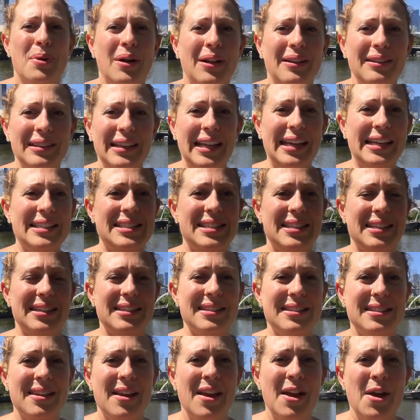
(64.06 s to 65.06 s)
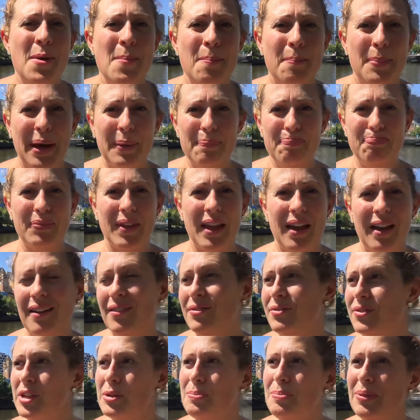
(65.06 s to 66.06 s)
places. But
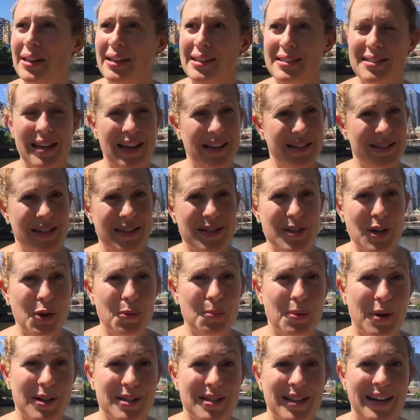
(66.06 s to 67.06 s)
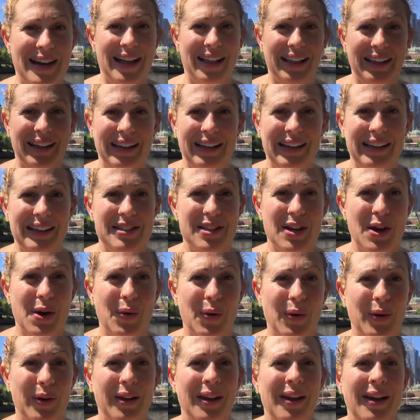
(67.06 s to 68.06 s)
every place has its own personality and its
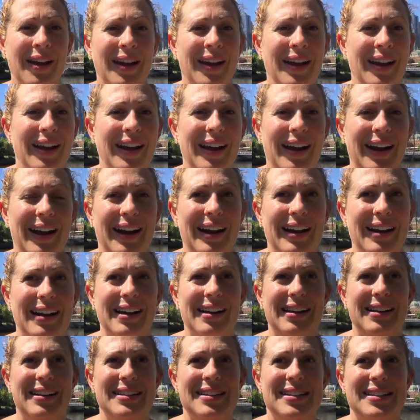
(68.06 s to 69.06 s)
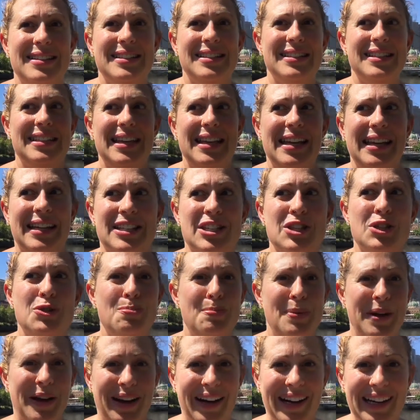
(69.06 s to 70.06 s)
own
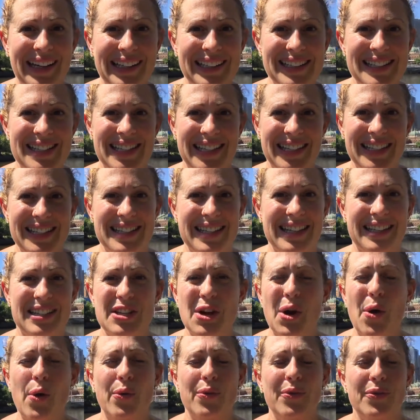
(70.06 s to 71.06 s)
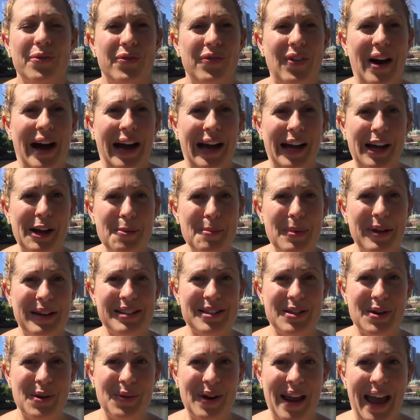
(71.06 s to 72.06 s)
experiences, its own vibe,
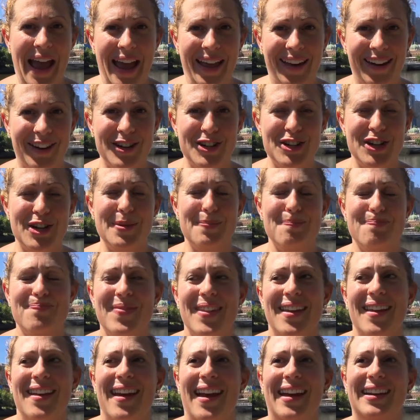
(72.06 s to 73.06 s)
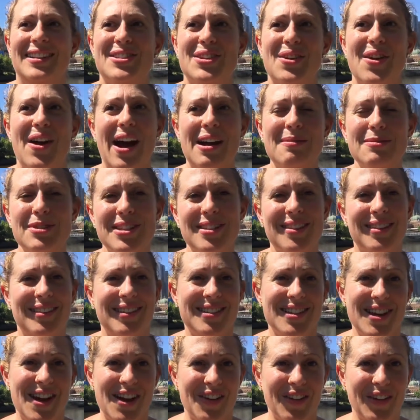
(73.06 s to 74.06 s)
its own energy. And so I'm just
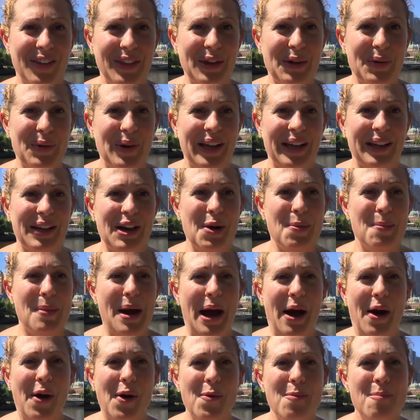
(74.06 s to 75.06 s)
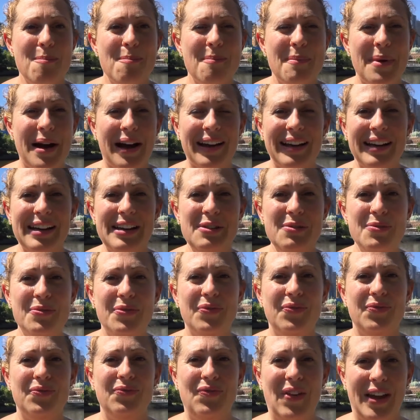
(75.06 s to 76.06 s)
going to talk really quick about my
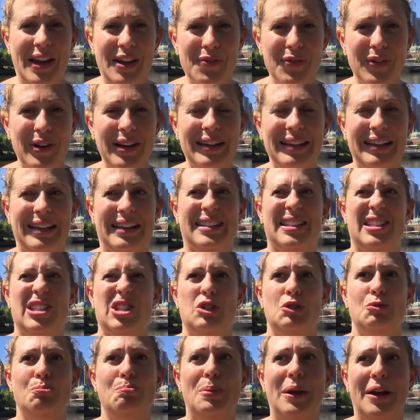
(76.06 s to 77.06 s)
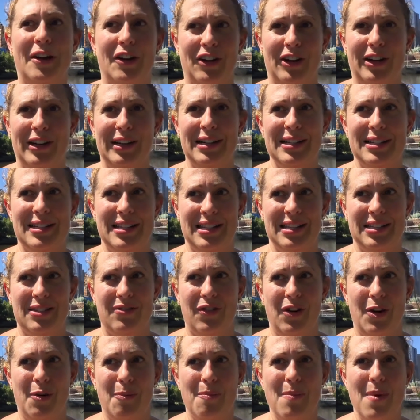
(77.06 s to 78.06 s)
favorite
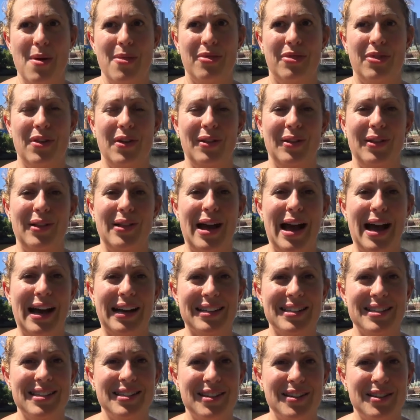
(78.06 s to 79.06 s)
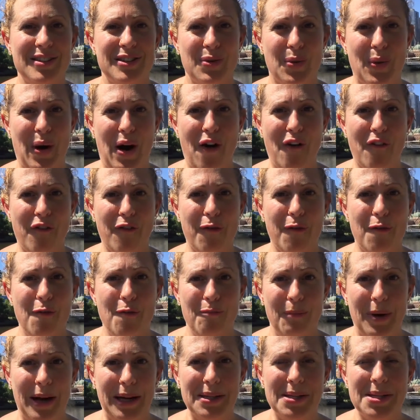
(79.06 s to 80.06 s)
experiences from the last 12
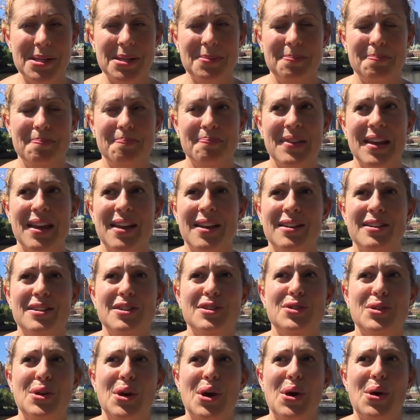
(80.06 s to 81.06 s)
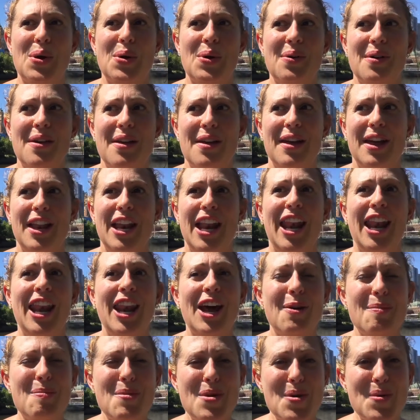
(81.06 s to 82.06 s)
months. So
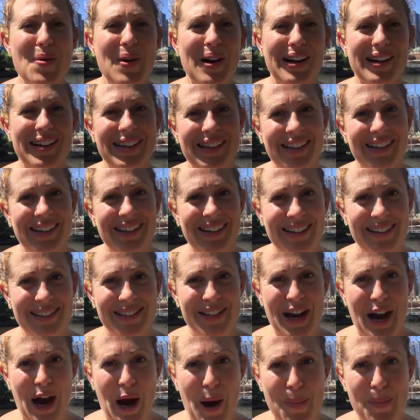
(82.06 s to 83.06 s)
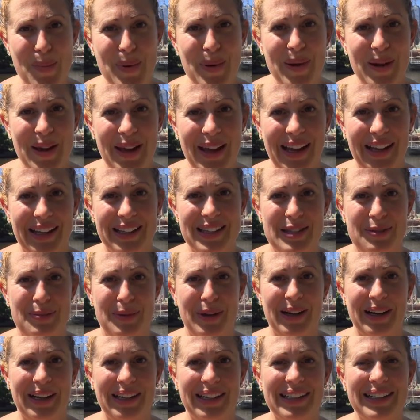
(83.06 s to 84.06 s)
number one top
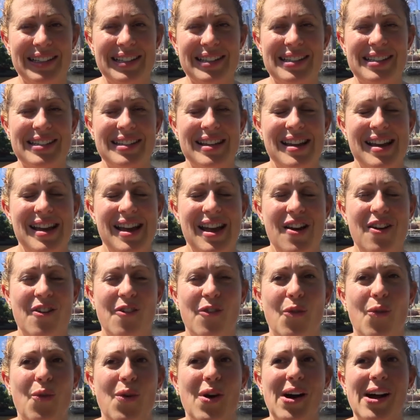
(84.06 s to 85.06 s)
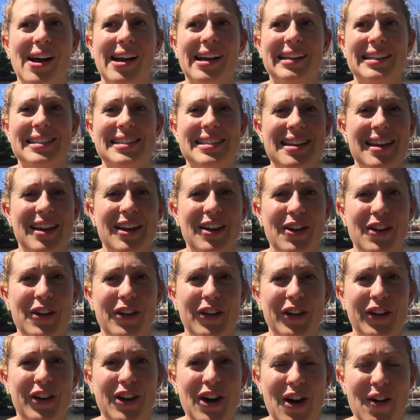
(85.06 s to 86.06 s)
experience was
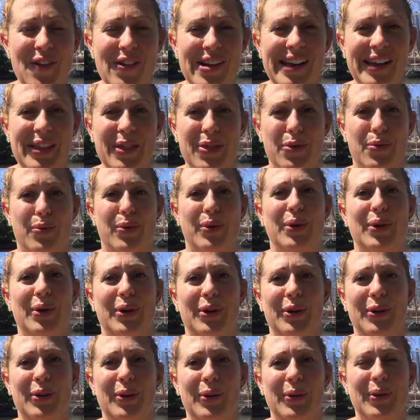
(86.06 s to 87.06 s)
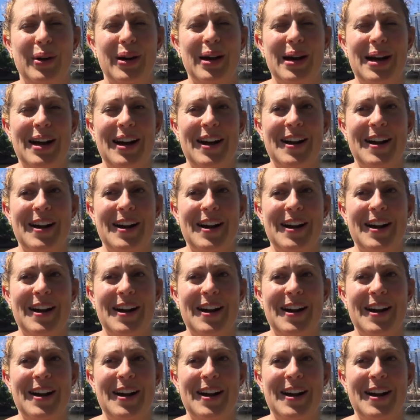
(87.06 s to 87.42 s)
going through